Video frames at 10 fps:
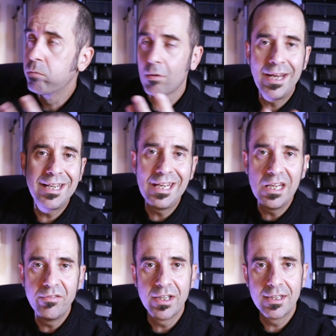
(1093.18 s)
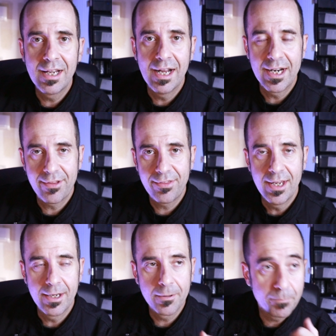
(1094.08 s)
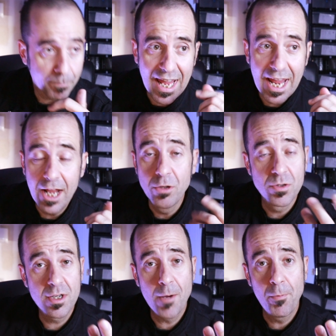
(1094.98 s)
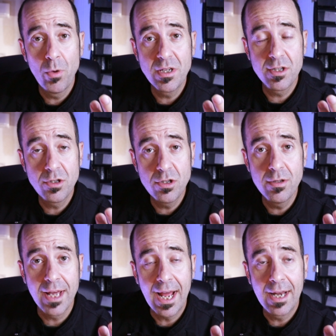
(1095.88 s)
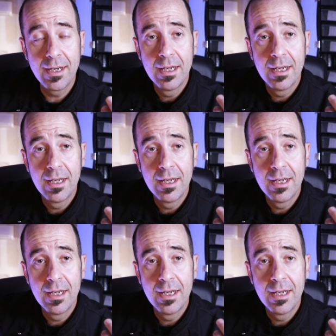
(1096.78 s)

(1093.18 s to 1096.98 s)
break even kind of thing. And there was a couple ways to do that.